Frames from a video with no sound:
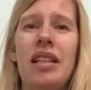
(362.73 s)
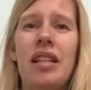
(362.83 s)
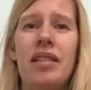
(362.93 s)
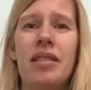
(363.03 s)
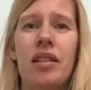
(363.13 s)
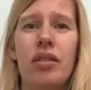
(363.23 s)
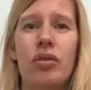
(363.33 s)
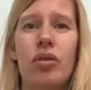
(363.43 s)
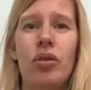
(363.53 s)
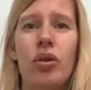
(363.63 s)
listen
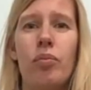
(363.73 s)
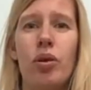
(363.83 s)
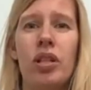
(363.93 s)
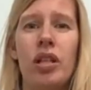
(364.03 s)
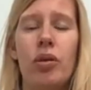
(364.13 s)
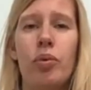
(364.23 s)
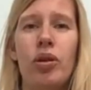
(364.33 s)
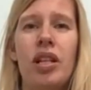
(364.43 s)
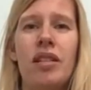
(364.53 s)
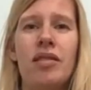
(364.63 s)
to your body. Your
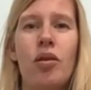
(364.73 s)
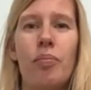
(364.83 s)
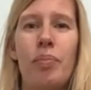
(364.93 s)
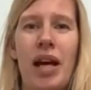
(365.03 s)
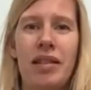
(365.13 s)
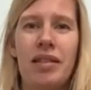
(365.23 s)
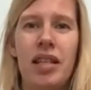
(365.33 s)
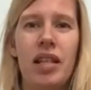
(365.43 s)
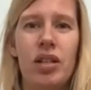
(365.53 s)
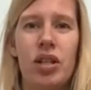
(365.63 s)
body is your best
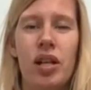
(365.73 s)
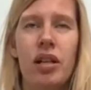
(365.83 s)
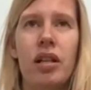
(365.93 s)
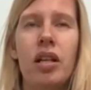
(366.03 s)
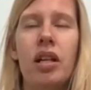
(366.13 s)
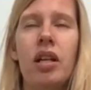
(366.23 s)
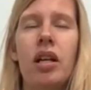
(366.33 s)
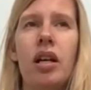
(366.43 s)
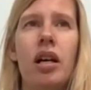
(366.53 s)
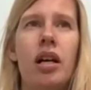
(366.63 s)
teacher.
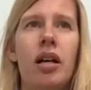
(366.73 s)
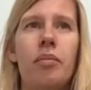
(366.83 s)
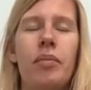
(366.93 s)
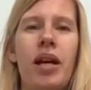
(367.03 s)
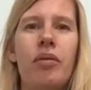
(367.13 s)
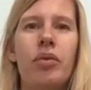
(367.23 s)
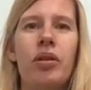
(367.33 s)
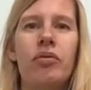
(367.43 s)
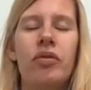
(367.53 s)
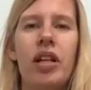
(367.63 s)
It
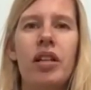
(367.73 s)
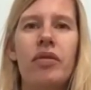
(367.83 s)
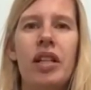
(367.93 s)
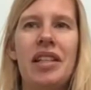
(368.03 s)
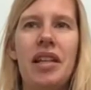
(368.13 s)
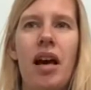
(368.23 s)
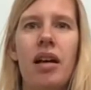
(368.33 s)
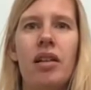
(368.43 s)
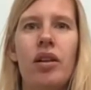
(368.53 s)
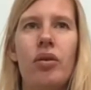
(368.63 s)
will really, really
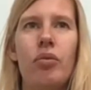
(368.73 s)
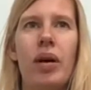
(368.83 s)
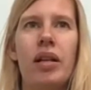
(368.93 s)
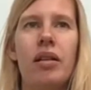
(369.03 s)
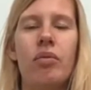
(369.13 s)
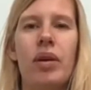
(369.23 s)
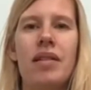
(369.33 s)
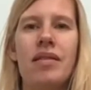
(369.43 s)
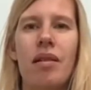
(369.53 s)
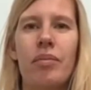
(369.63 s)
tell you
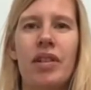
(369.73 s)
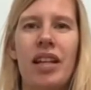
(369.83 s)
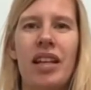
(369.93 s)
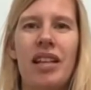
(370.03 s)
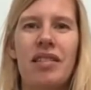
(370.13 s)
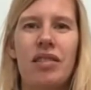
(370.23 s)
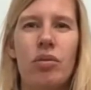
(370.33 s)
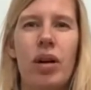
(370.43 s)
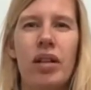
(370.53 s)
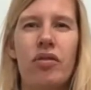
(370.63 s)
when something isn't
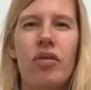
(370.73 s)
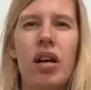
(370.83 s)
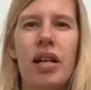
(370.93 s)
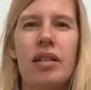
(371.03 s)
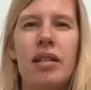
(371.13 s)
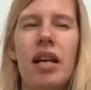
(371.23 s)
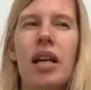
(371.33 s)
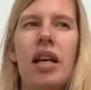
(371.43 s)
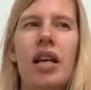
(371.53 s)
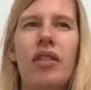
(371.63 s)
quite right.
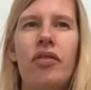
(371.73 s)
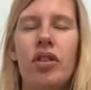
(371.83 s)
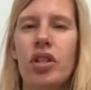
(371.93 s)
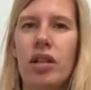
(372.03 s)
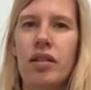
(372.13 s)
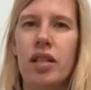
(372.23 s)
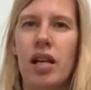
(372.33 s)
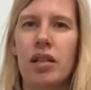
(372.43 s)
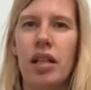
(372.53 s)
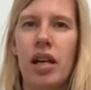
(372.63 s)
If you're just
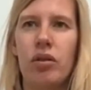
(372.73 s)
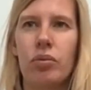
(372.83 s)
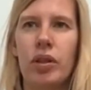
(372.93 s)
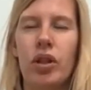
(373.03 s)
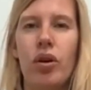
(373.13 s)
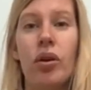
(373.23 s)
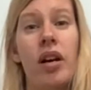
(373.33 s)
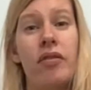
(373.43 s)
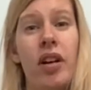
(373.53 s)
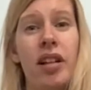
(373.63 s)
starting out with yoga,
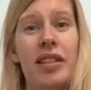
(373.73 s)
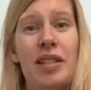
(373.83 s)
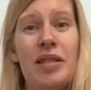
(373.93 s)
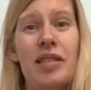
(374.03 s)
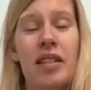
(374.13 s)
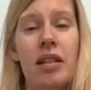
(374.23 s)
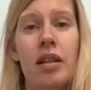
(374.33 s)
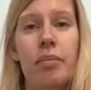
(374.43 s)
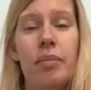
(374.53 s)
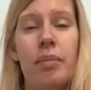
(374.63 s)
I've heard this
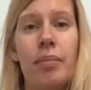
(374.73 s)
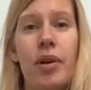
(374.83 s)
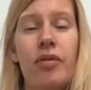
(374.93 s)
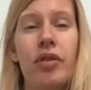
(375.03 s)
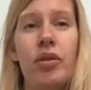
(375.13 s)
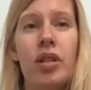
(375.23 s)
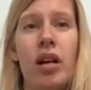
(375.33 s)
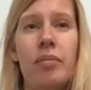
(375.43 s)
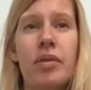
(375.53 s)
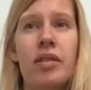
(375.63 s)
a few
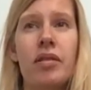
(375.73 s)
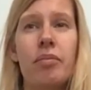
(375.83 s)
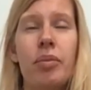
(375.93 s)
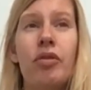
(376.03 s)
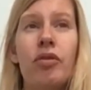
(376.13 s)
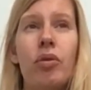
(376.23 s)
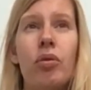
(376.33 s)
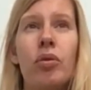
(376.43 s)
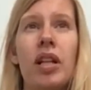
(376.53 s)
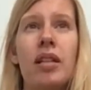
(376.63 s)
times
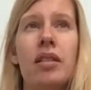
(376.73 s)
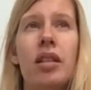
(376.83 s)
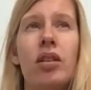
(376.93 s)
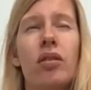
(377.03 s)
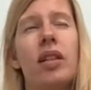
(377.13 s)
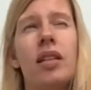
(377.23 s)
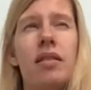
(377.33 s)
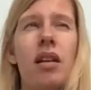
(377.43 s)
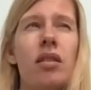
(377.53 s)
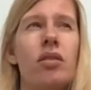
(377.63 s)
before, that things
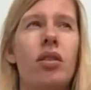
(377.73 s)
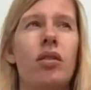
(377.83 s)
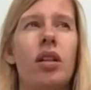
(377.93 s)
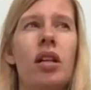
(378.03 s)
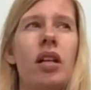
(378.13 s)
start to